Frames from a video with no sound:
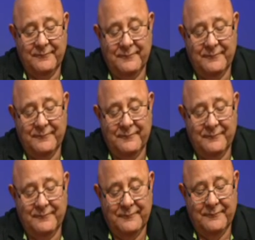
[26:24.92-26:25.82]

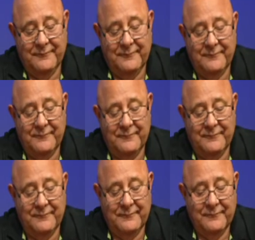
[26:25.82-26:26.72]

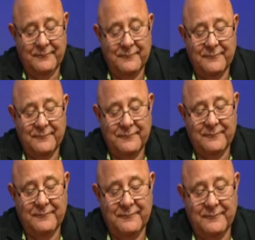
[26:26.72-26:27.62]

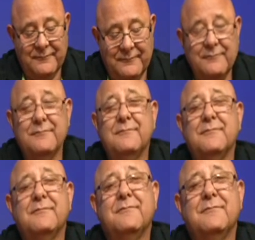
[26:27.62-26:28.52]

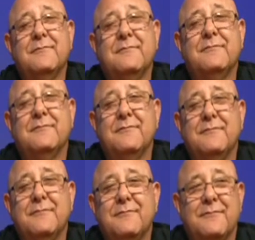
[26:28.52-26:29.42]

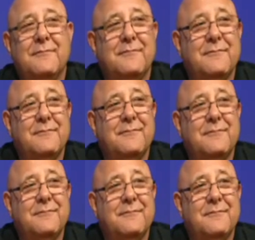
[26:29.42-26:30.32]

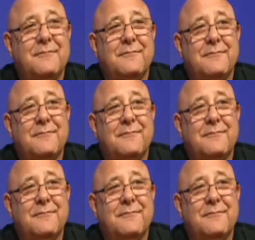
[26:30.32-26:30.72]
[no speech]